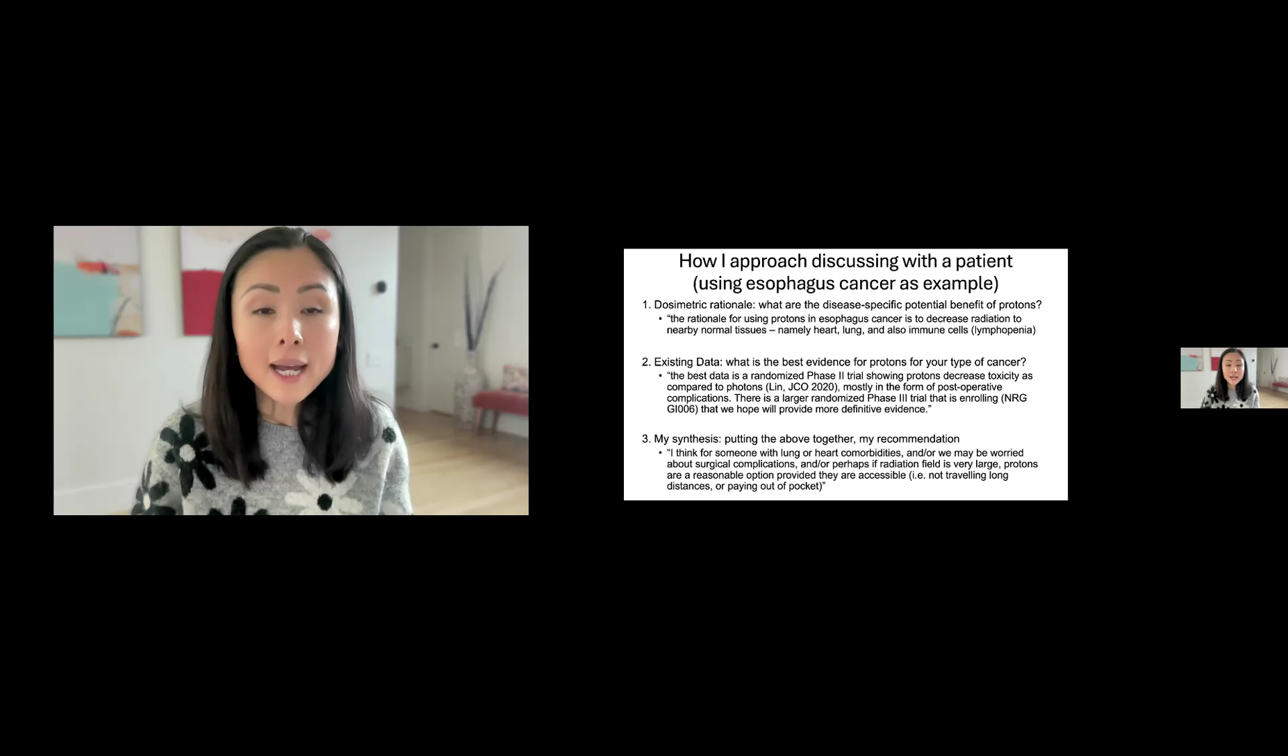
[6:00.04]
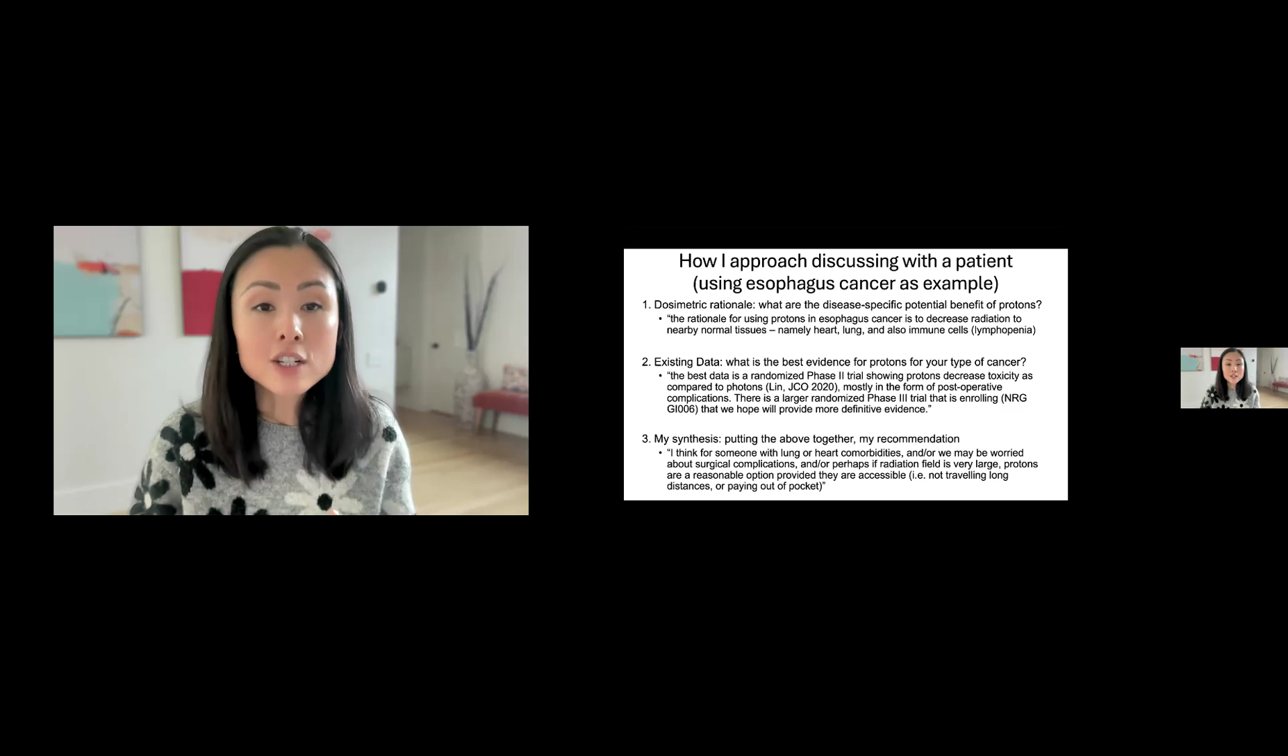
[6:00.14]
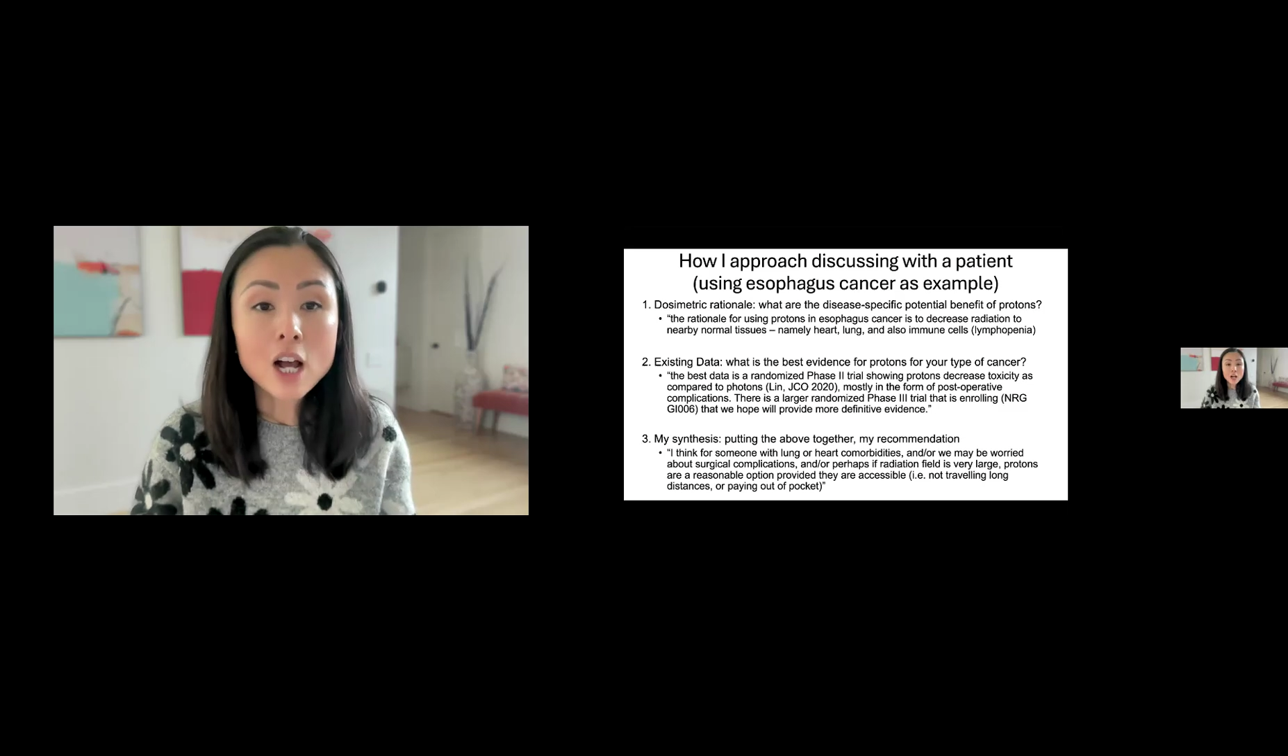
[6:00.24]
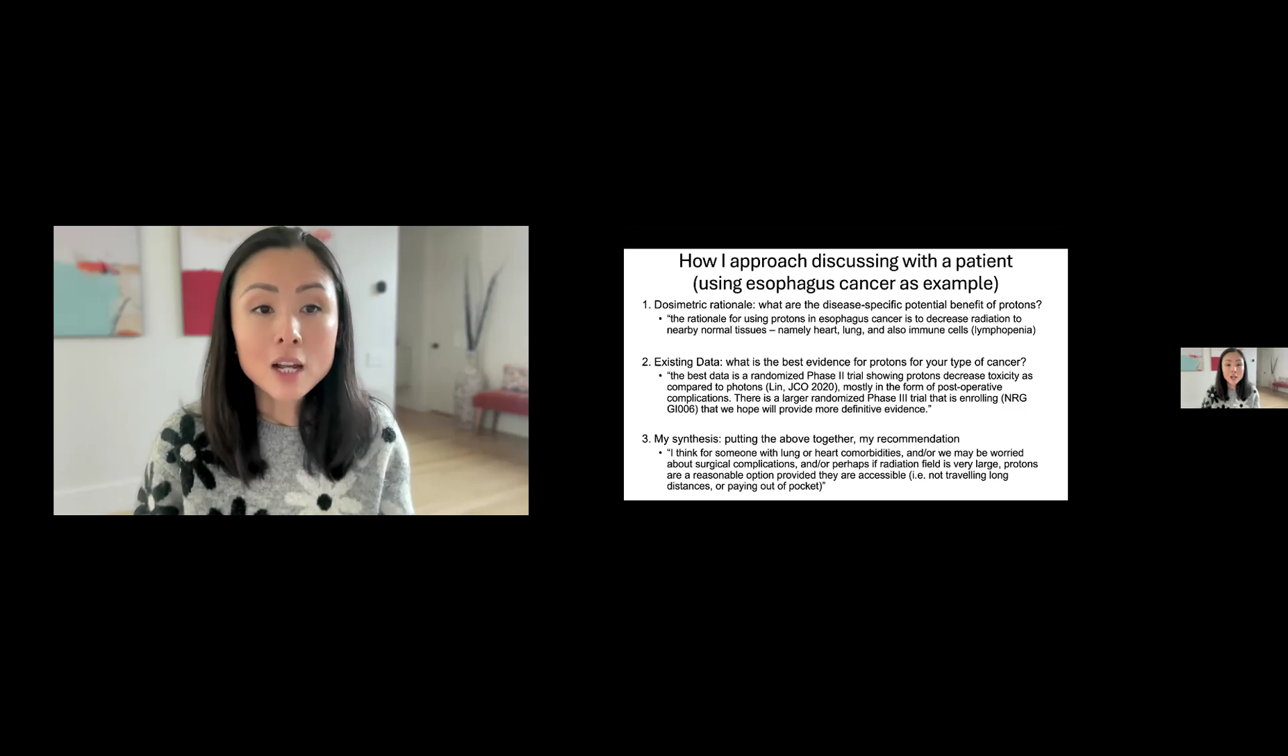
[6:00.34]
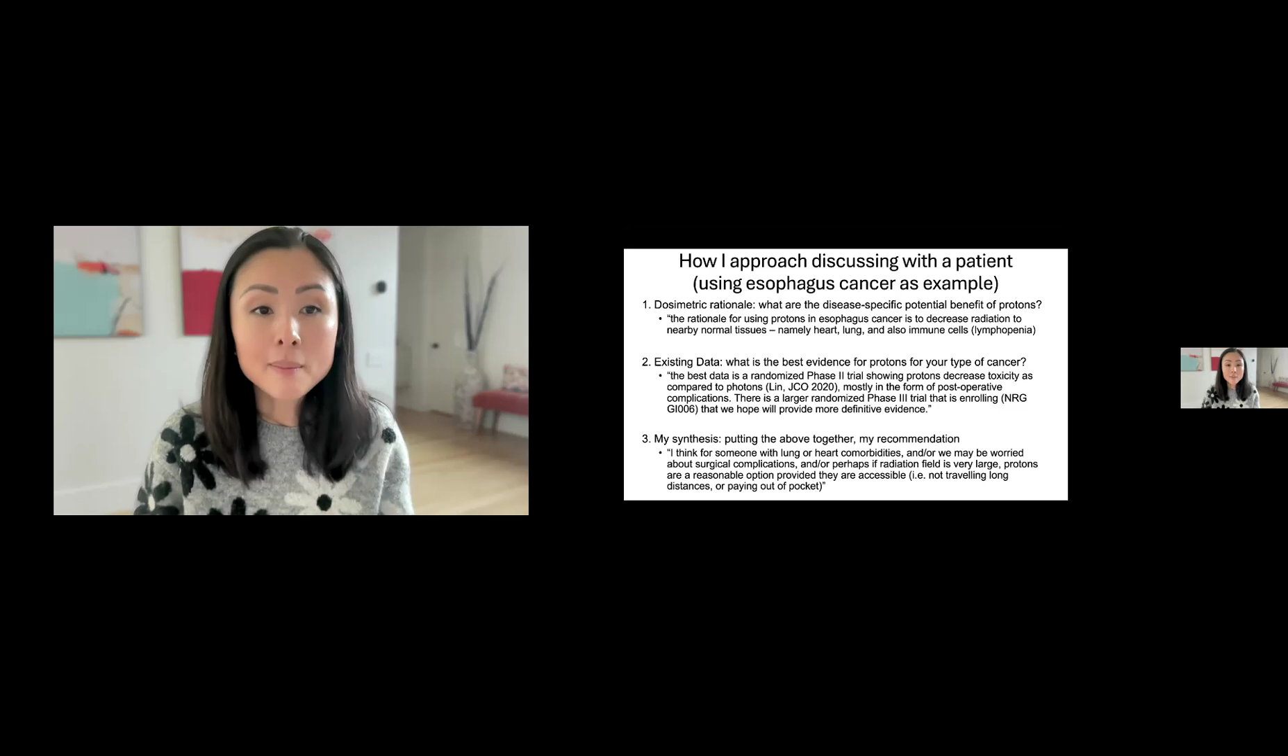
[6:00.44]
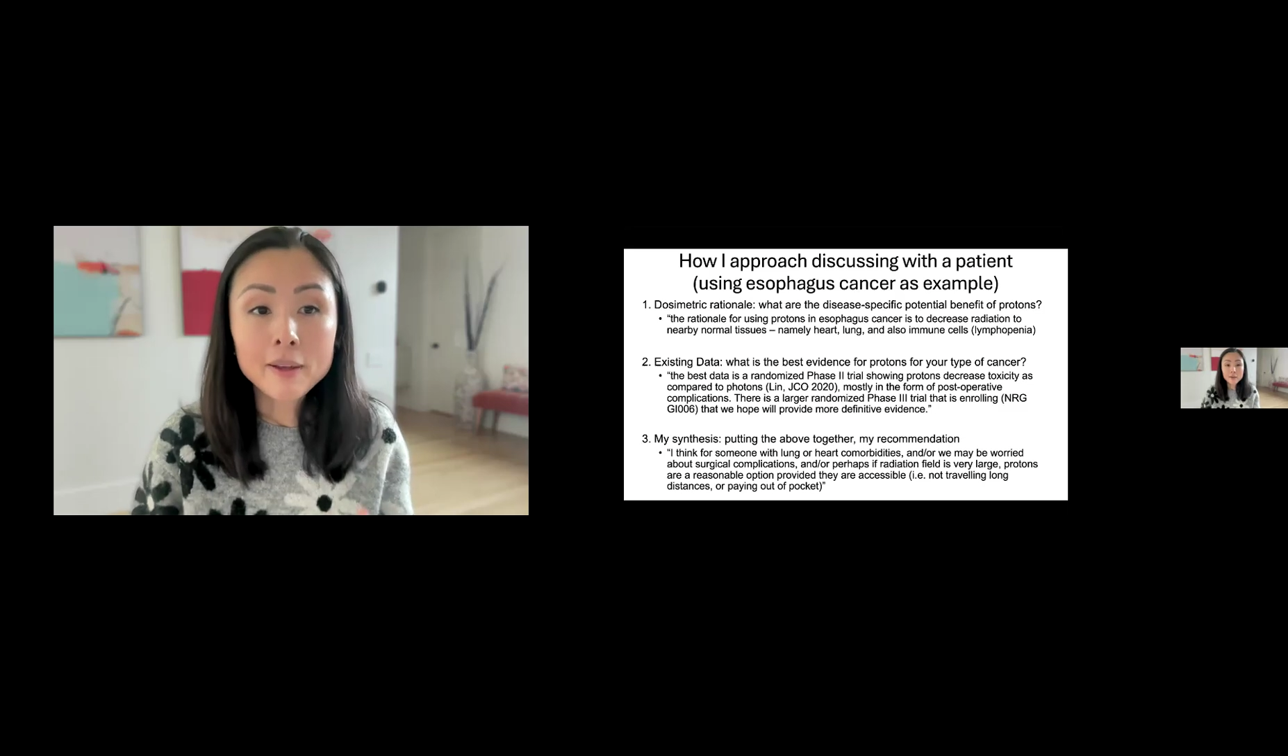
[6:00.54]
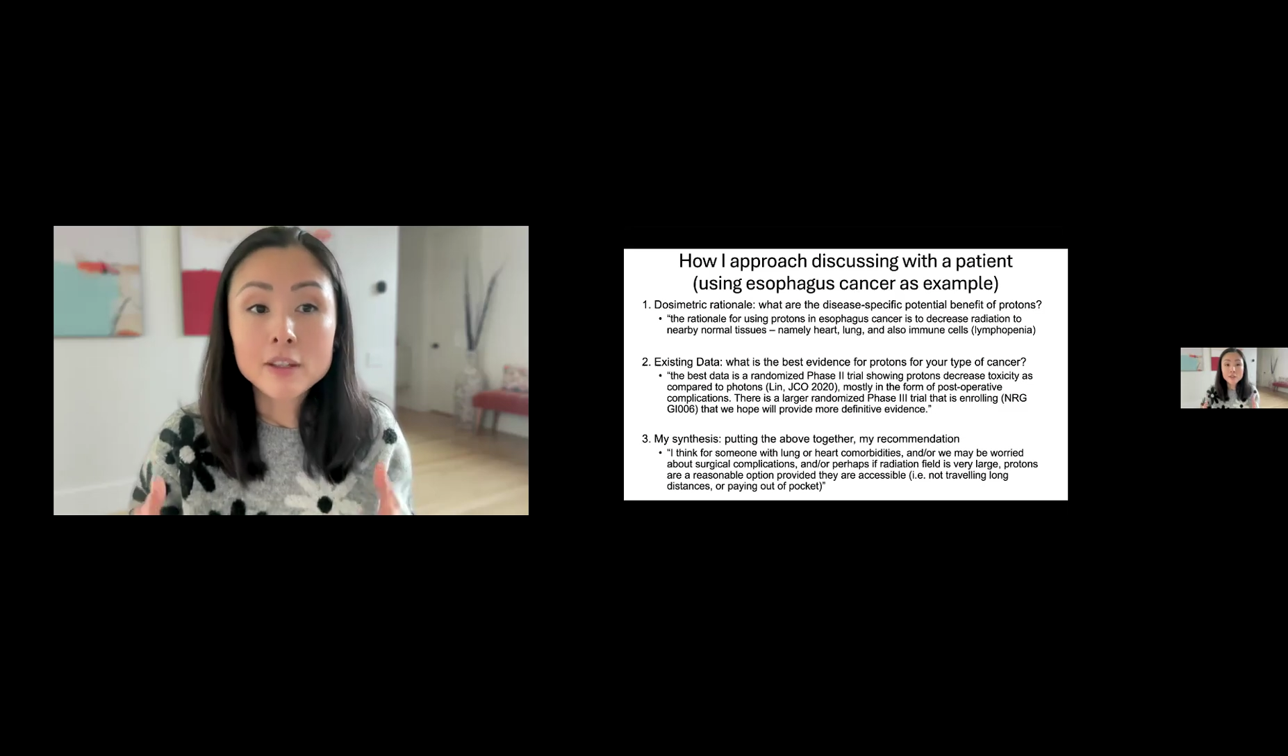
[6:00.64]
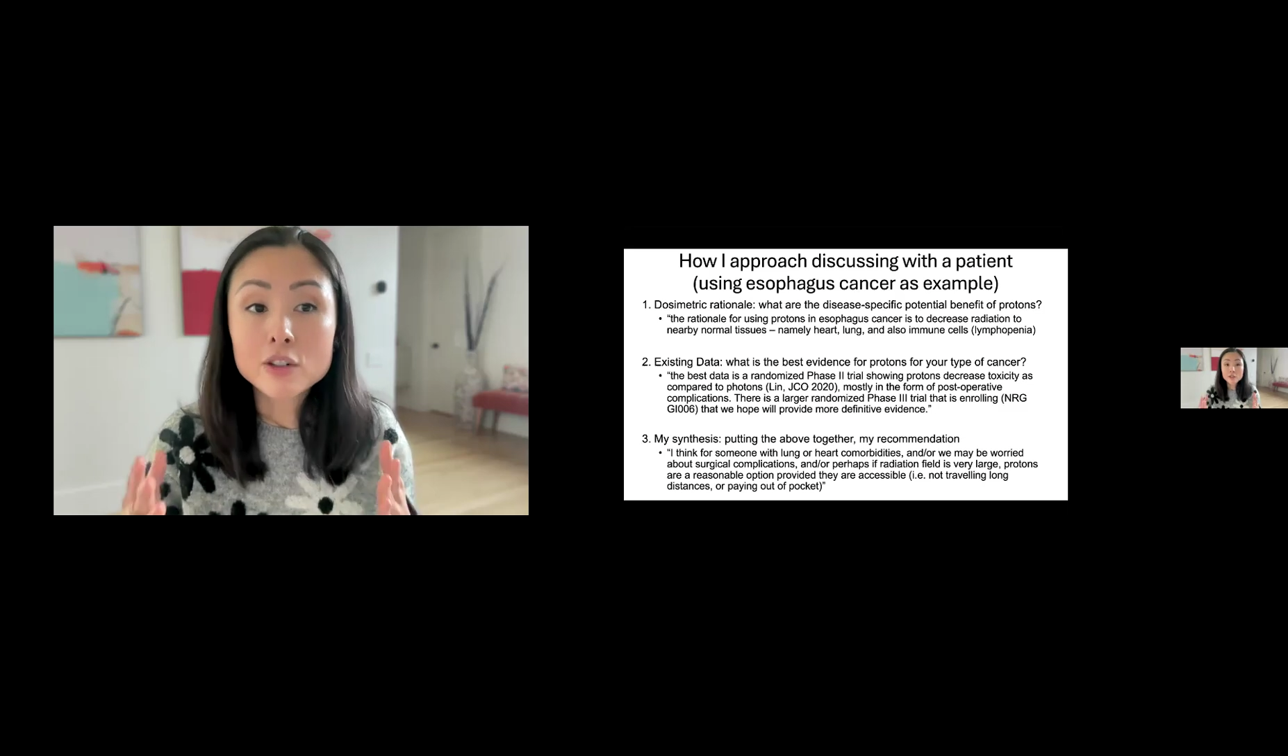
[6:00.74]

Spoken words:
I talk about the